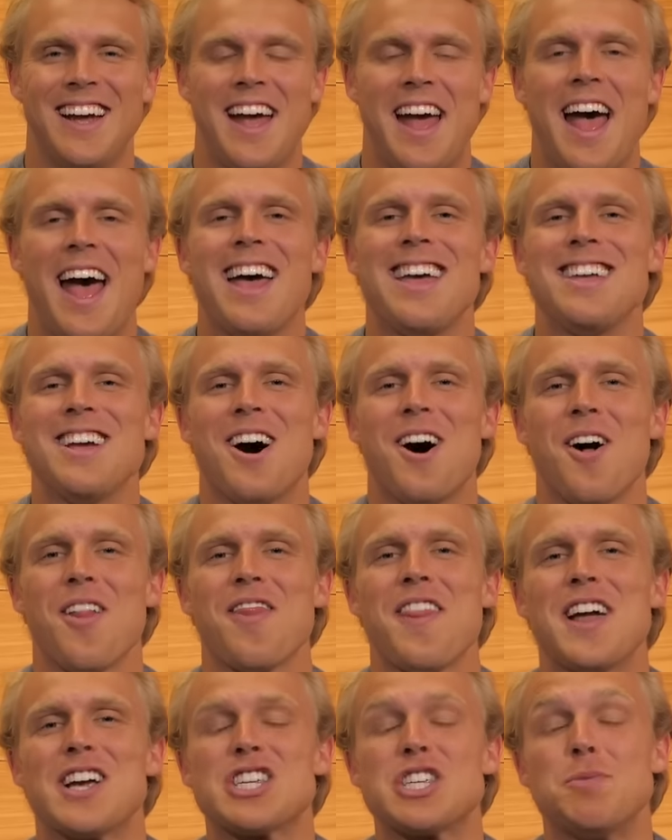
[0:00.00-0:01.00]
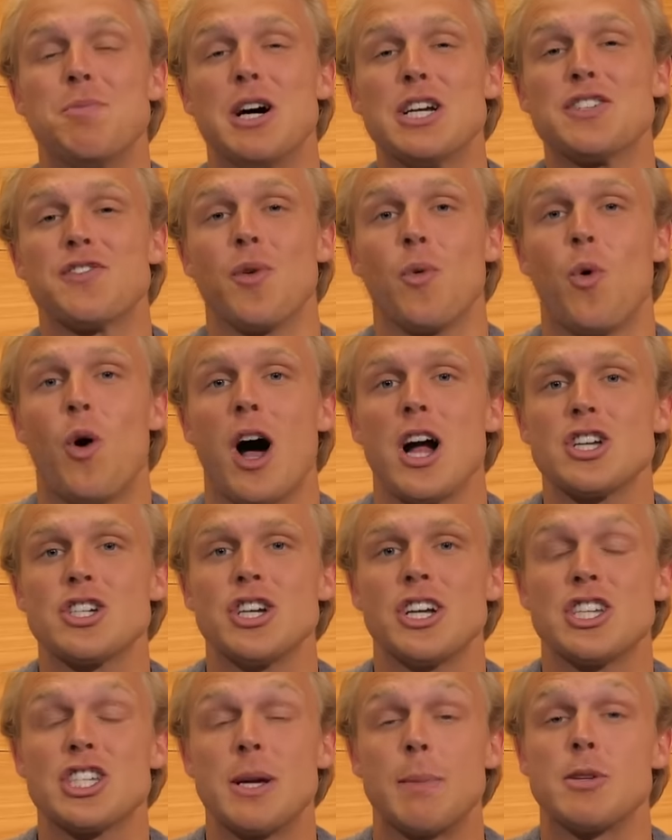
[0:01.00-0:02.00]
Hey, y'all, thanks so much for
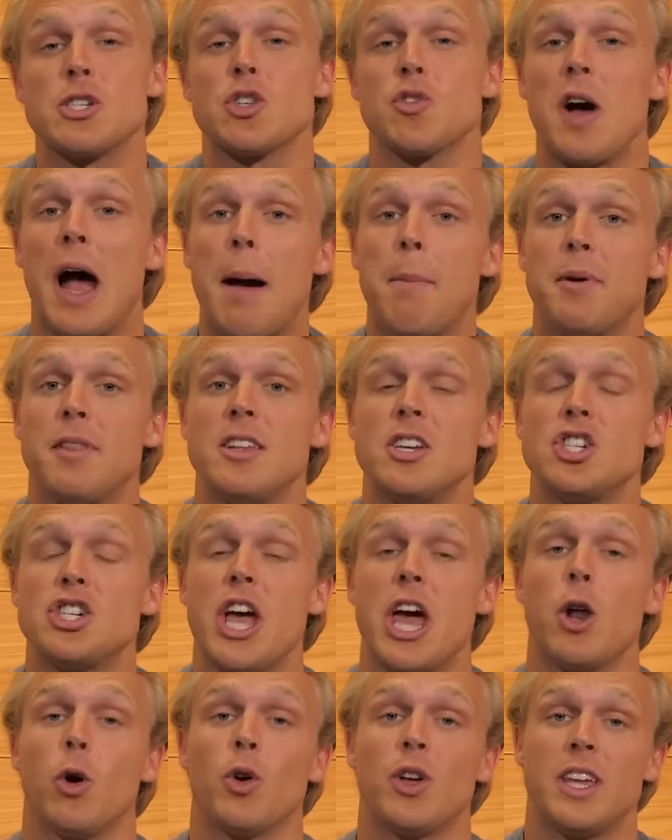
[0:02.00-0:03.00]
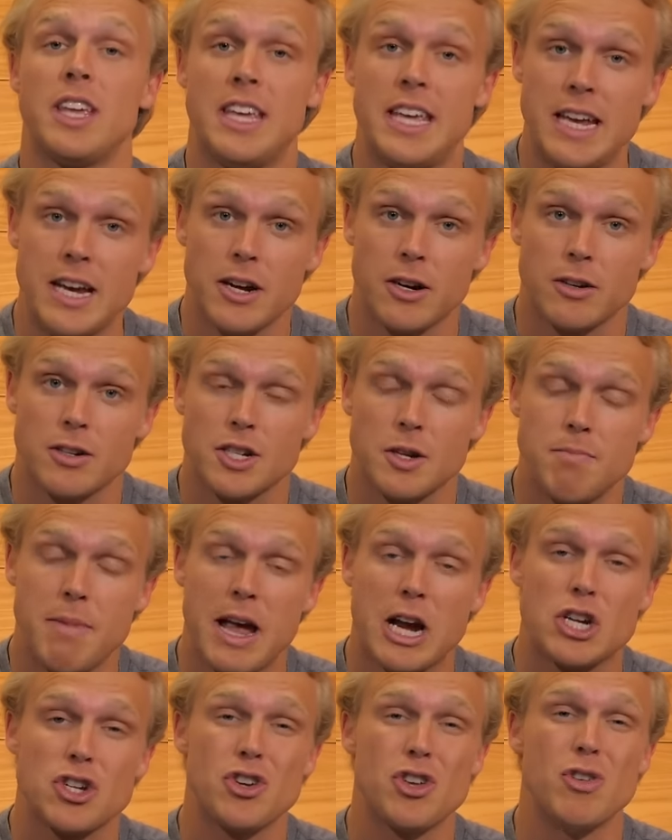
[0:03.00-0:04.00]
watching. Subscribe to the channel here to
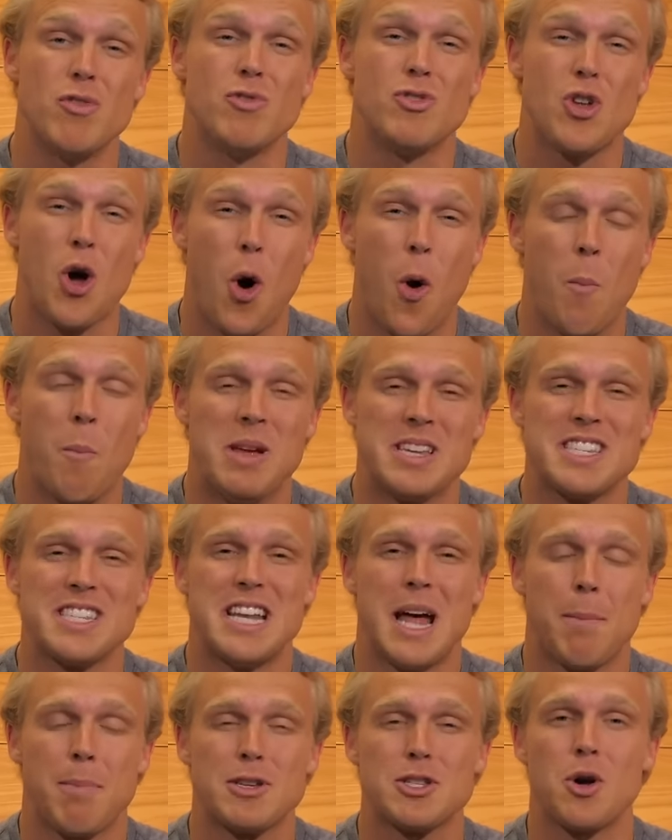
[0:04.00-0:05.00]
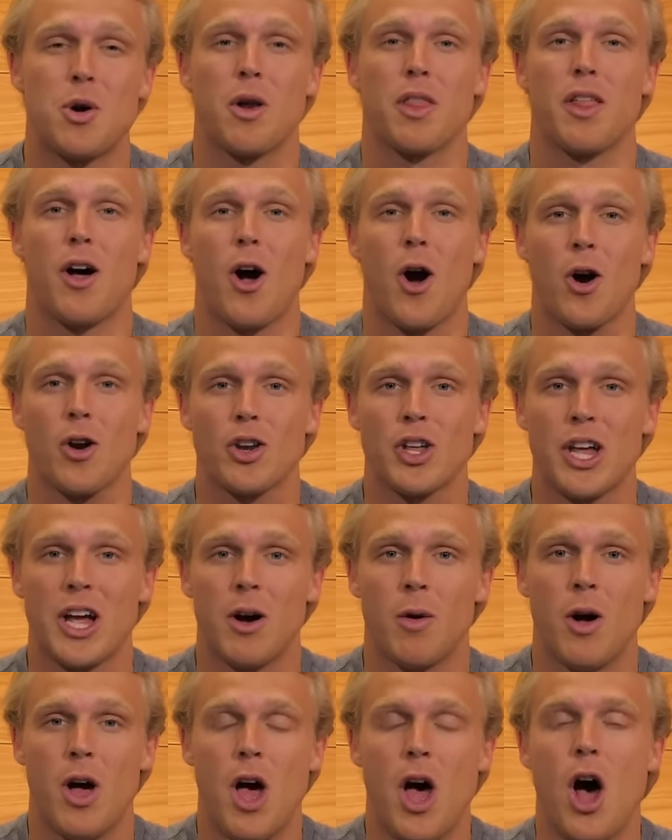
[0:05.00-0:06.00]
make sure you don't miss an episode of The Hard
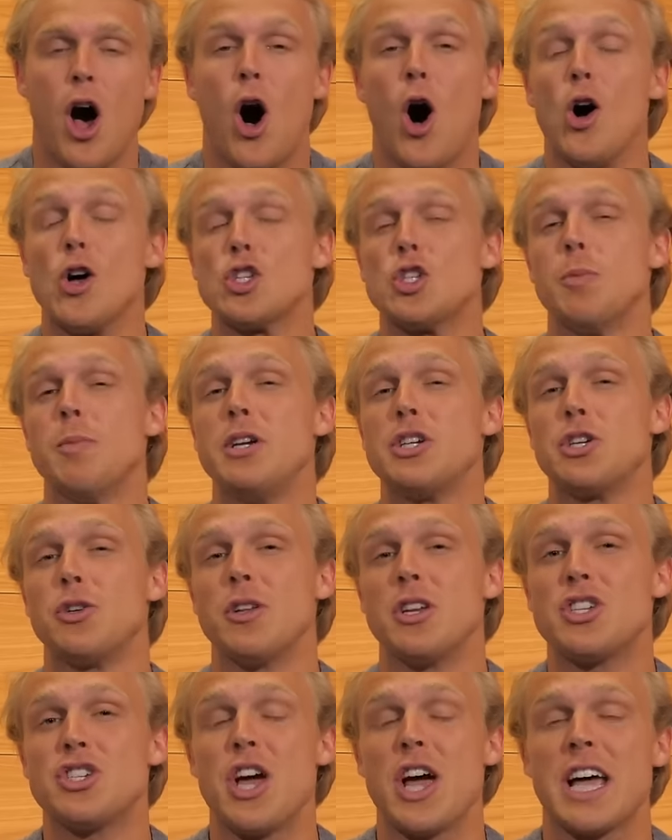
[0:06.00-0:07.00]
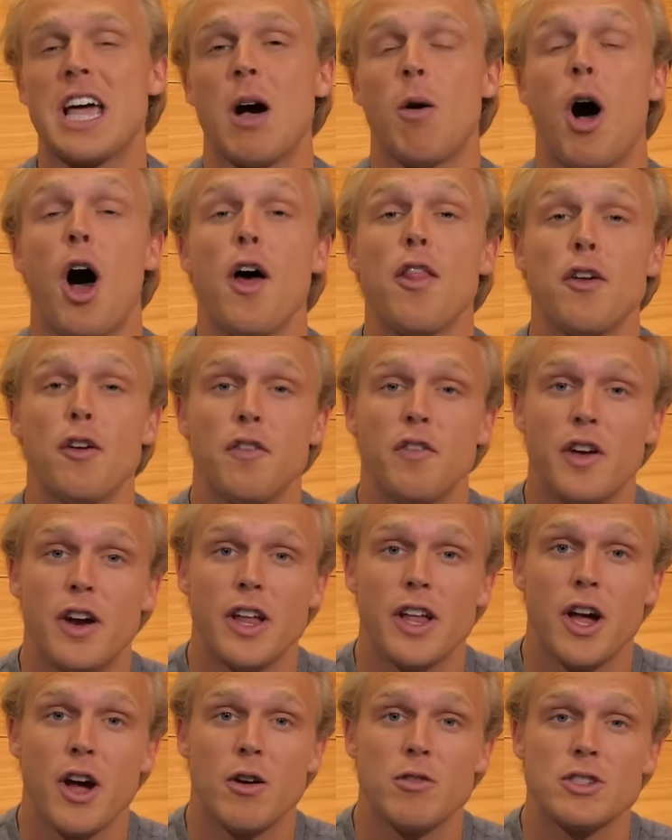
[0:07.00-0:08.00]
Count. Also, be sure to check out other
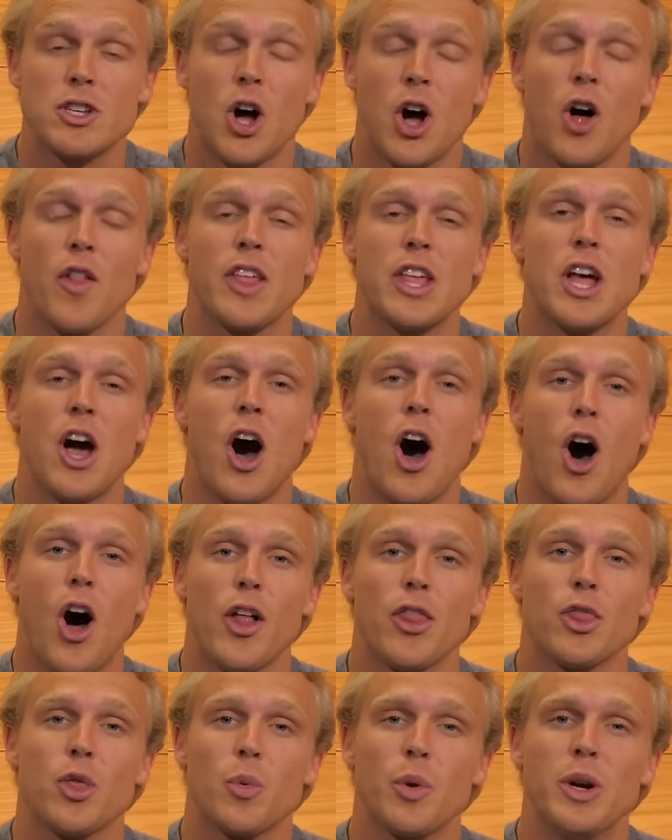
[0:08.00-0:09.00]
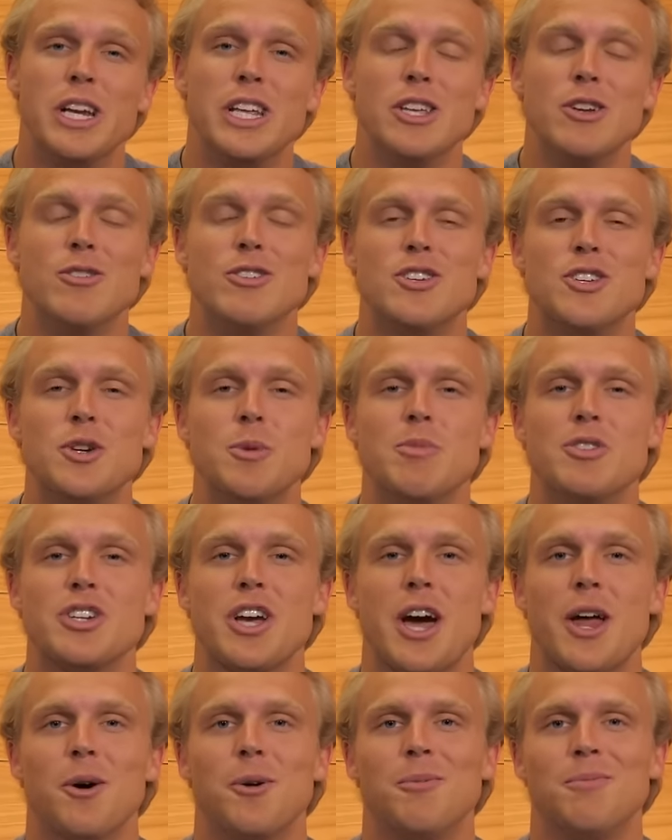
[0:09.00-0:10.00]
videos on the On three YouTube
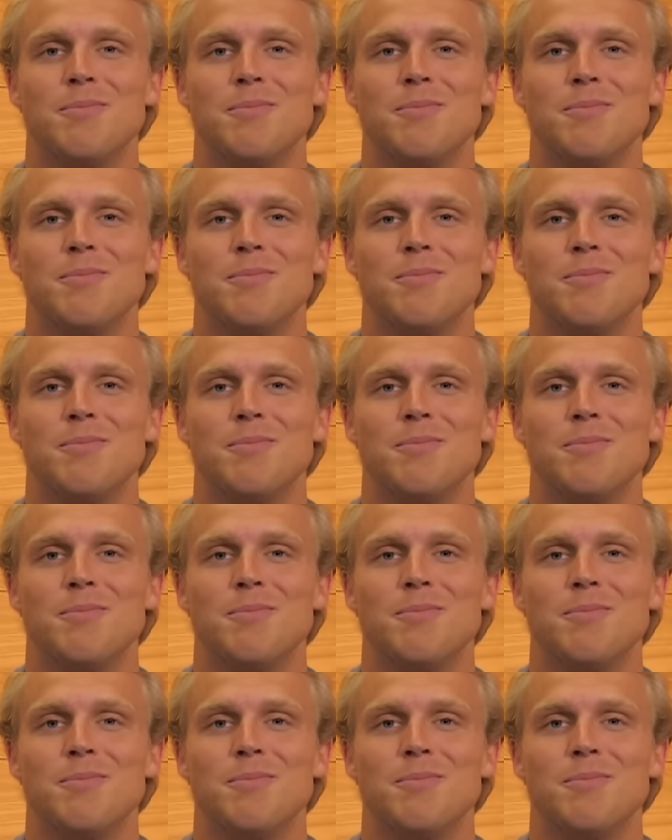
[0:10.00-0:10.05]
channel.